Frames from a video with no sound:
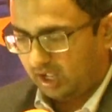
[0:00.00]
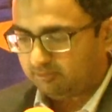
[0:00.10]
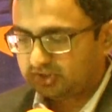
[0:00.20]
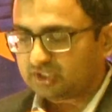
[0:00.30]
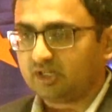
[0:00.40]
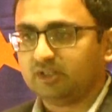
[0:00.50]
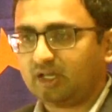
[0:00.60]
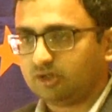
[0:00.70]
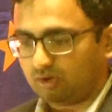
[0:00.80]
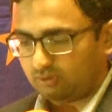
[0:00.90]
I'm just going to
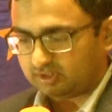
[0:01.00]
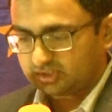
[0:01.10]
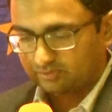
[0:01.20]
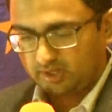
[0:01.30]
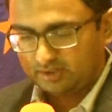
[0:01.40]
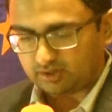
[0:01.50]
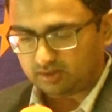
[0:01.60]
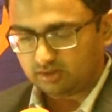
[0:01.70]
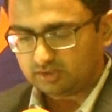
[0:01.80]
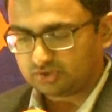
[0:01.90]
let go and
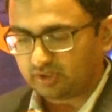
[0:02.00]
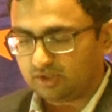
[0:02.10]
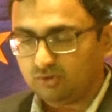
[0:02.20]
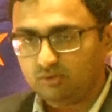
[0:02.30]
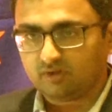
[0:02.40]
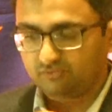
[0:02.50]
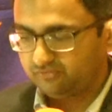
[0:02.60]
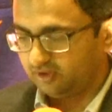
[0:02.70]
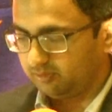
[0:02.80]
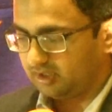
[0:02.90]
surrender so that you can
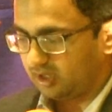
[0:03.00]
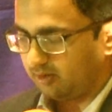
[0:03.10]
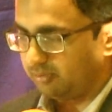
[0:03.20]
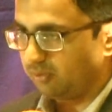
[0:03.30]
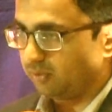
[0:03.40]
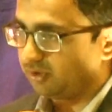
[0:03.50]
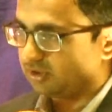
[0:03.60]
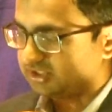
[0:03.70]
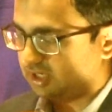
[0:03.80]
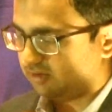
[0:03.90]
fill me up with
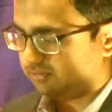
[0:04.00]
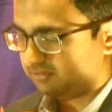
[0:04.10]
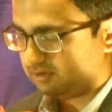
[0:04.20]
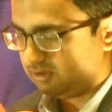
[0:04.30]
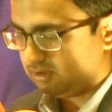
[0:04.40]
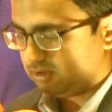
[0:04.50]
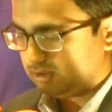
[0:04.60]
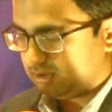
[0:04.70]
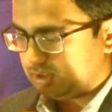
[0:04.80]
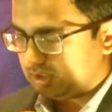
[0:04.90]
yourself.
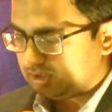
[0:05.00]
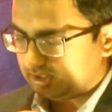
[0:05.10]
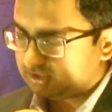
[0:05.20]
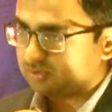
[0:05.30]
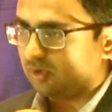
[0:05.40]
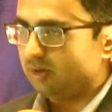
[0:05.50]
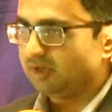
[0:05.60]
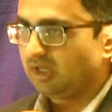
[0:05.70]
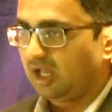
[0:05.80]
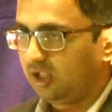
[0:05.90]
Then,
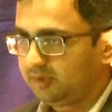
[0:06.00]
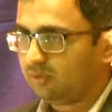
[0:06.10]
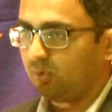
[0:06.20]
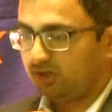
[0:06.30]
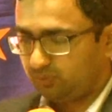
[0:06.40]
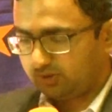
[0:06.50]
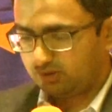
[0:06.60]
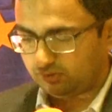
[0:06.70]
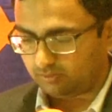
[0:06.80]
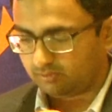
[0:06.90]
Swami, I'll be one
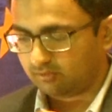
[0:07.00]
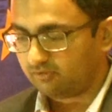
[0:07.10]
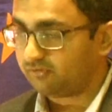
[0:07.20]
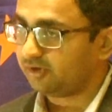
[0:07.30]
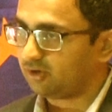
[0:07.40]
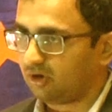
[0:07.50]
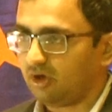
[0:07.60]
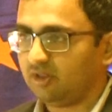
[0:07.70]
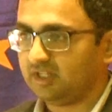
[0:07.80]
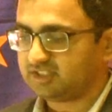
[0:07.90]
with you, for you're
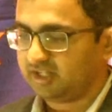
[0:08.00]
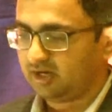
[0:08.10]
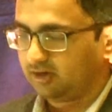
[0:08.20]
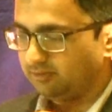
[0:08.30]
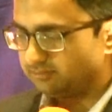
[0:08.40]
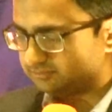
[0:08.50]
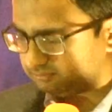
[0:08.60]
all that's there.